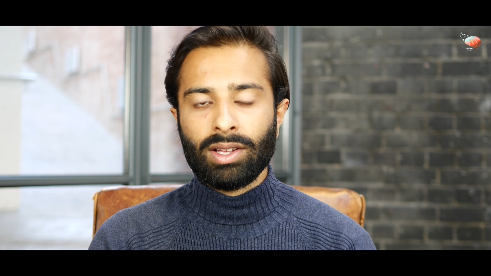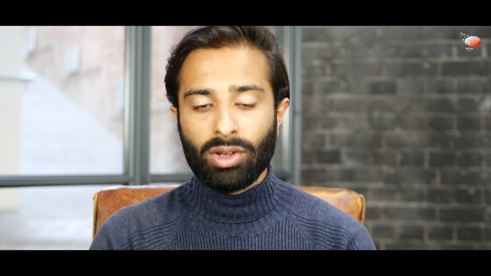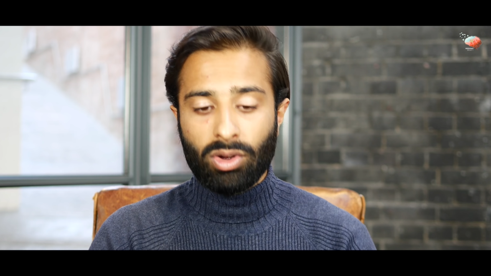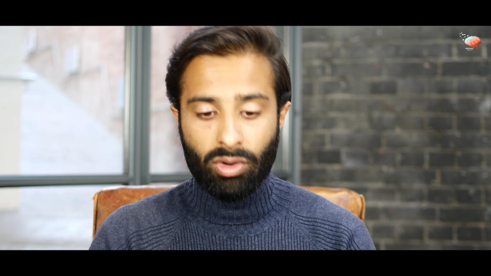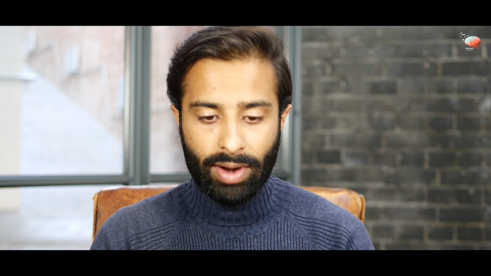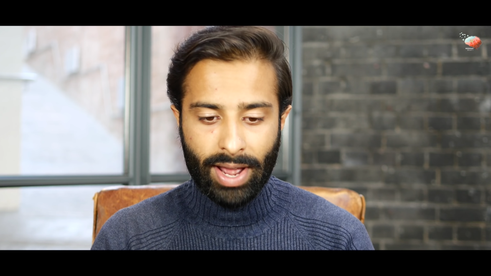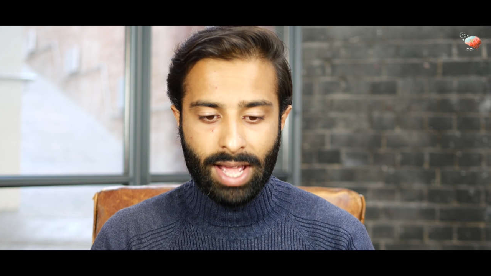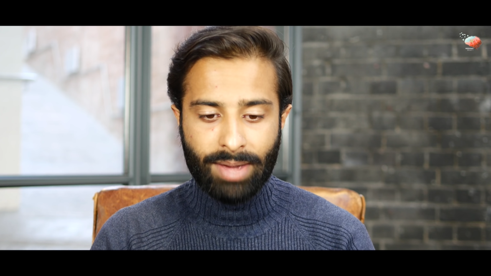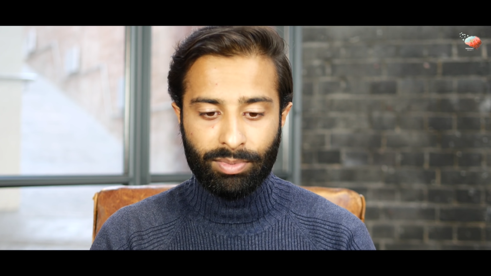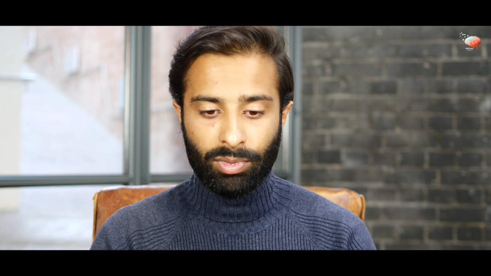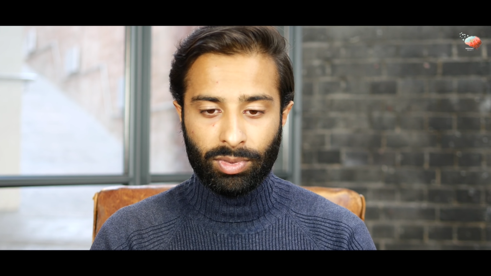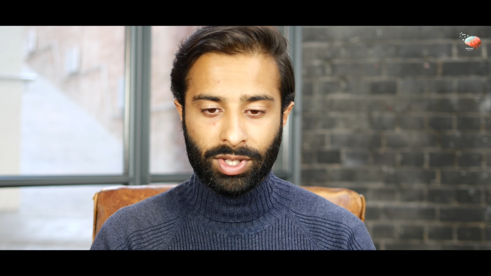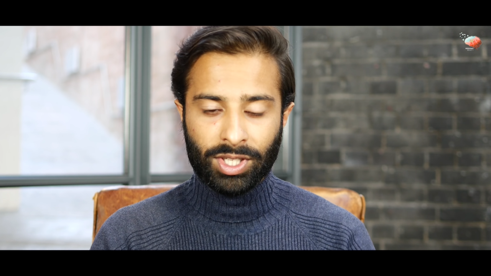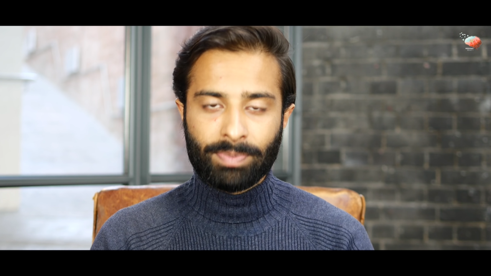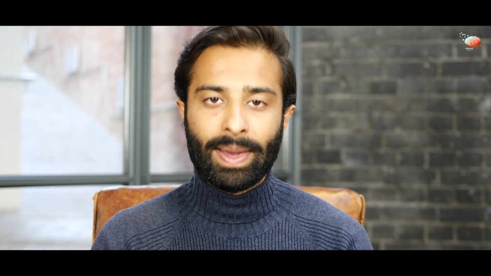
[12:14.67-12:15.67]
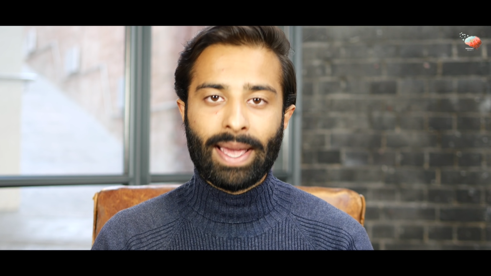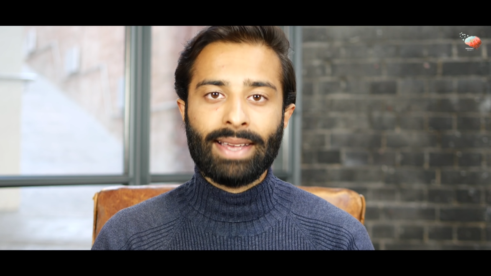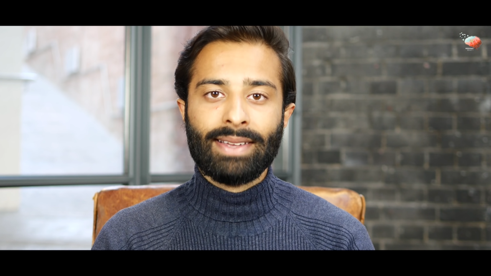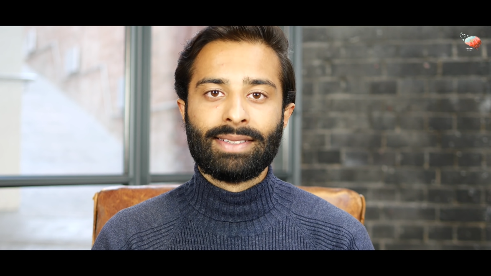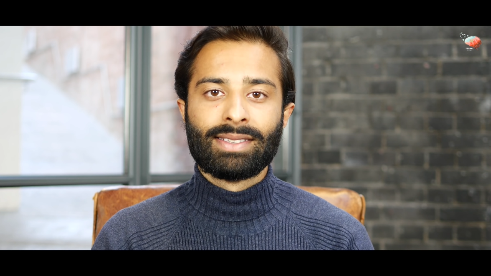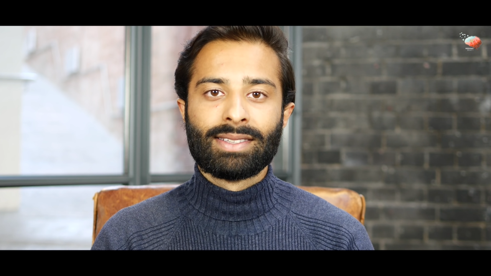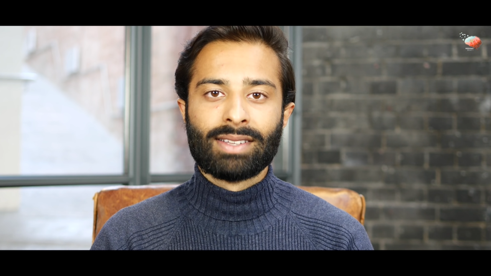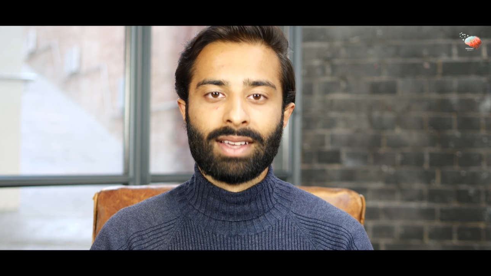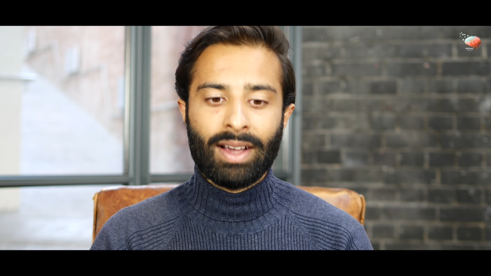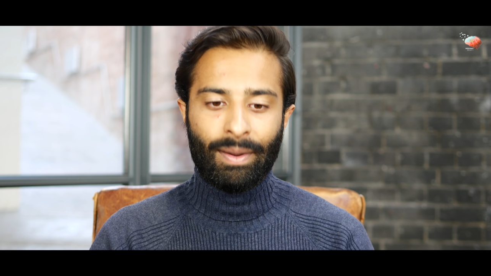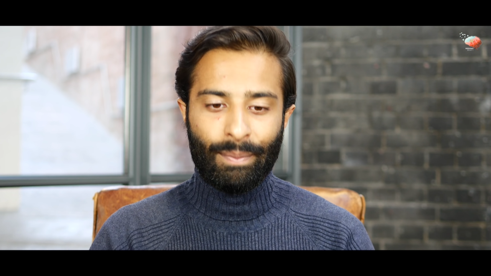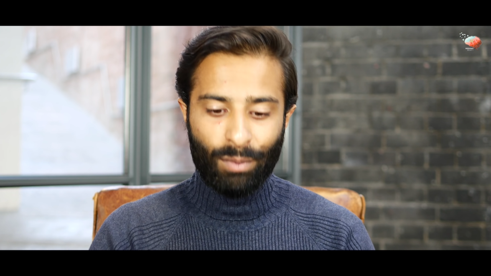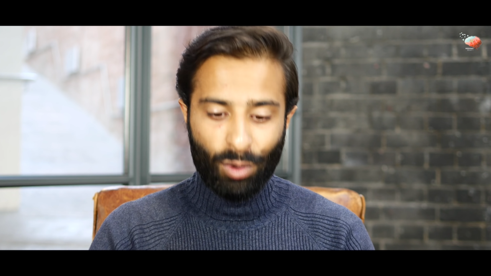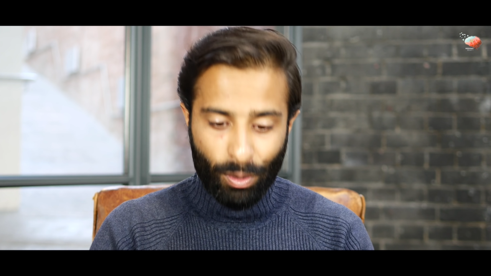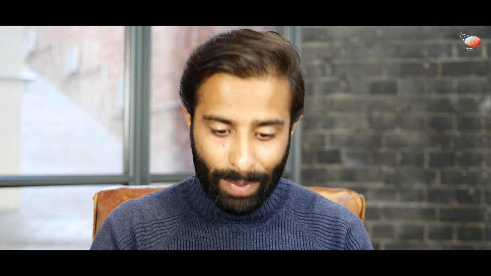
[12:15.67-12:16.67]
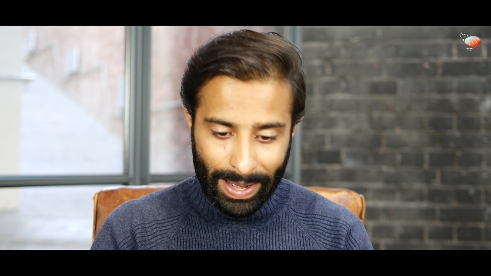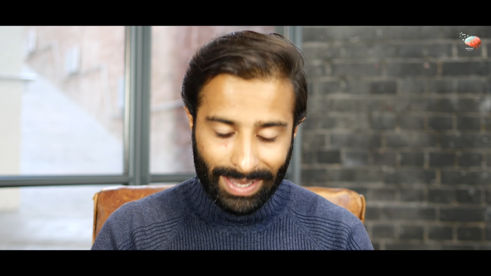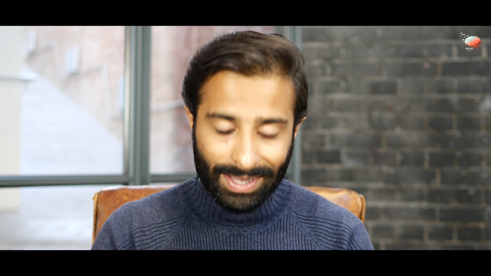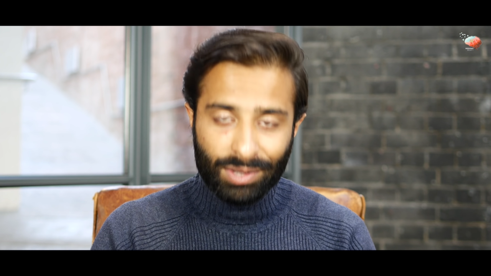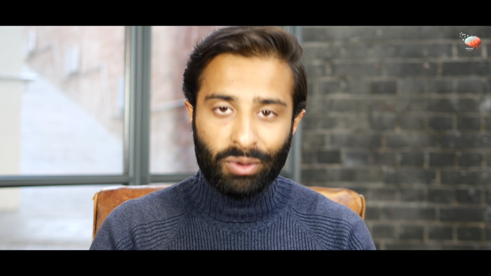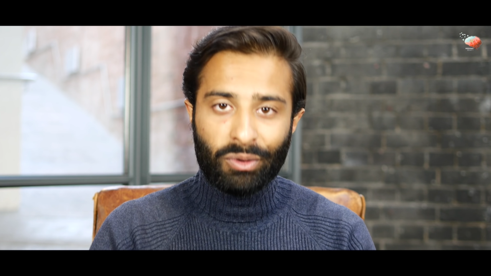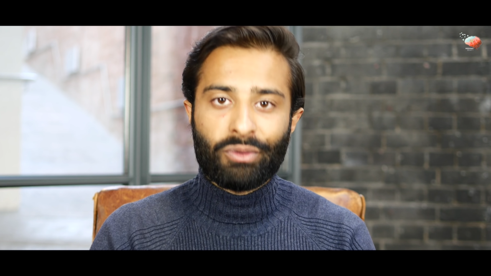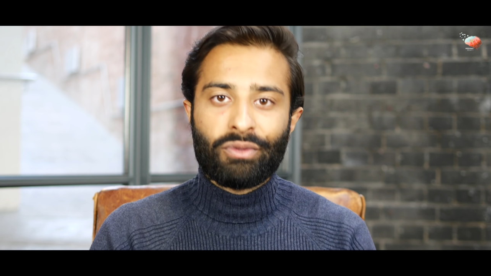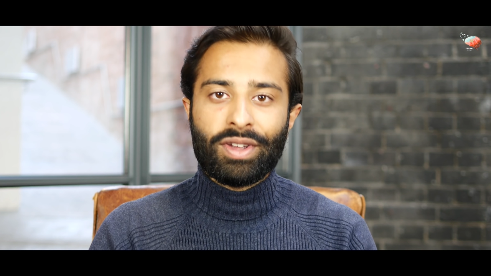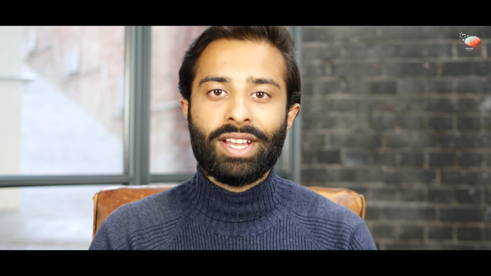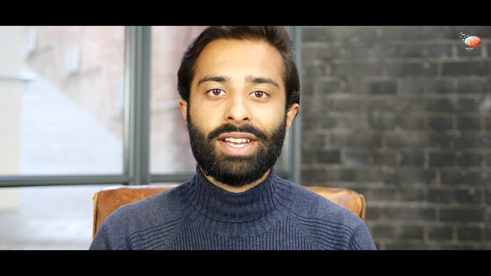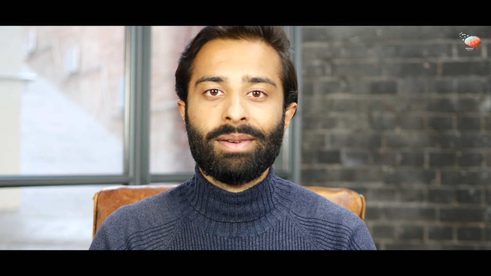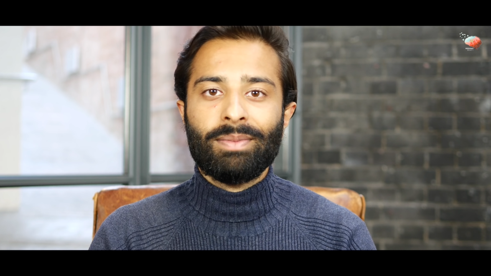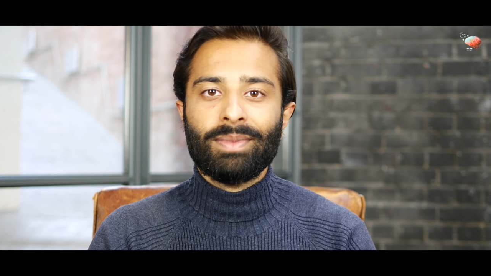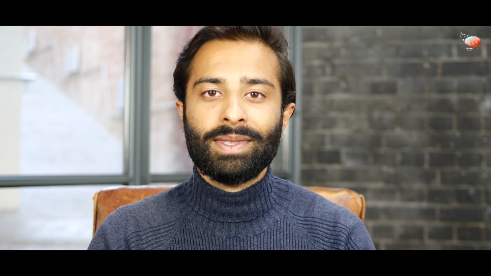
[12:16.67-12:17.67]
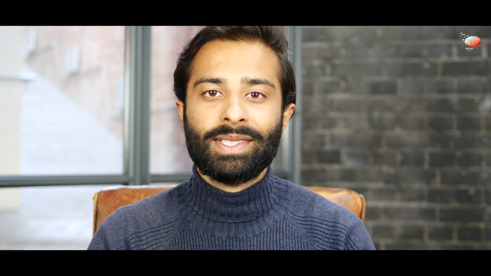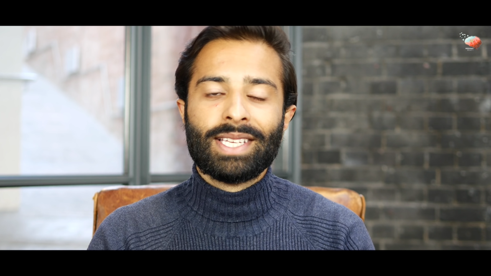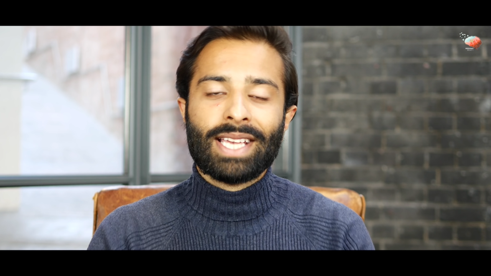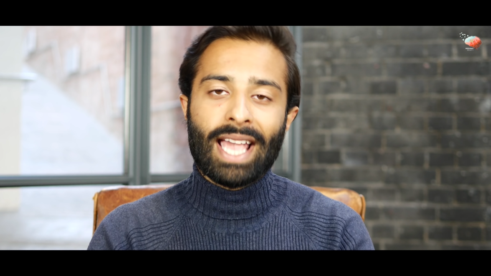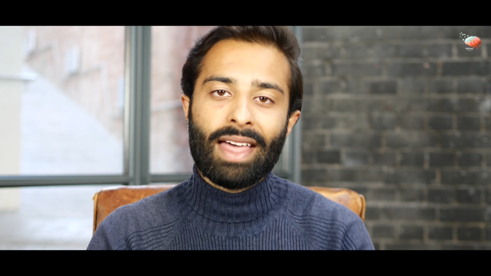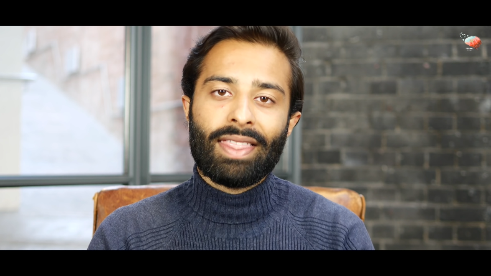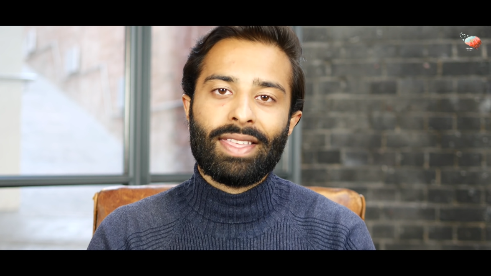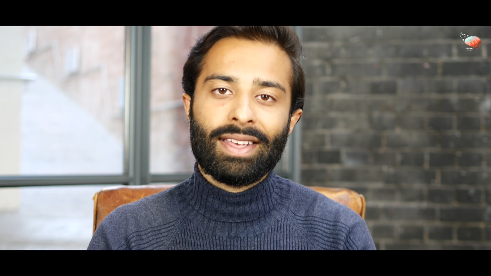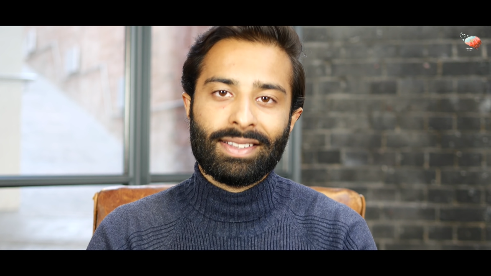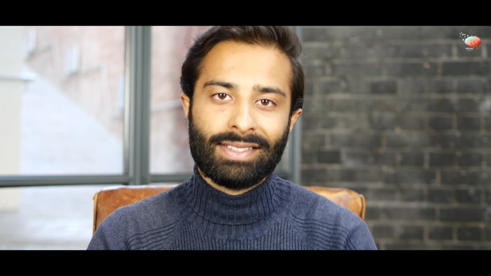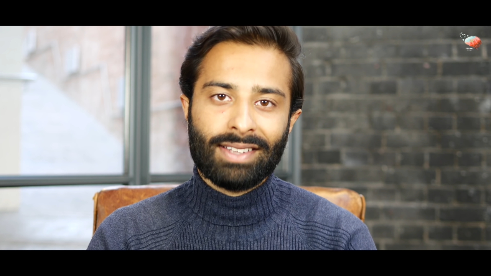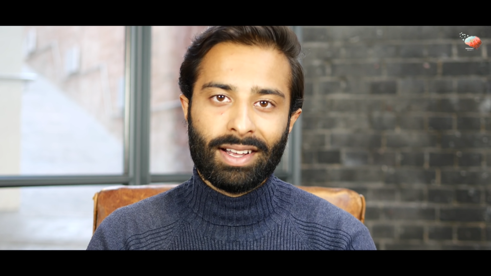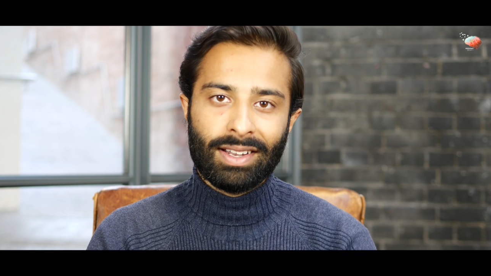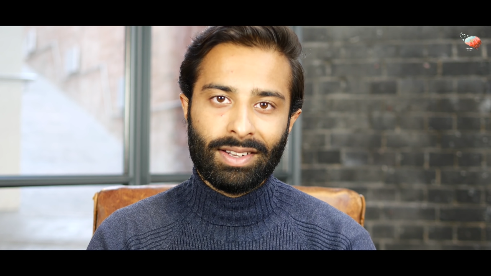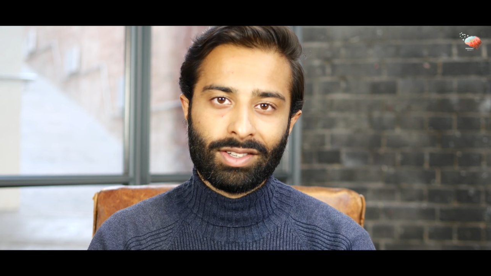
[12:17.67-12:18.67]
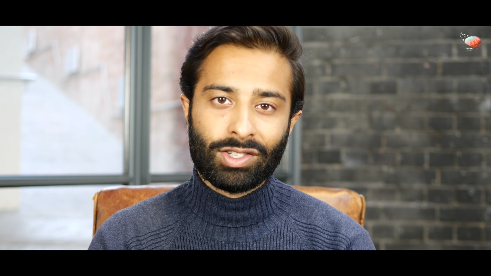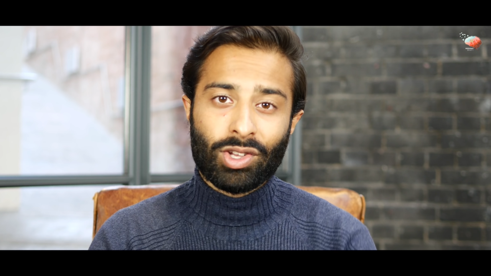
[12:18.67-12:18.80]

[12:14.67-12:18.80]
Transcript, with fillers: You create more space, more mental freedom to get things done.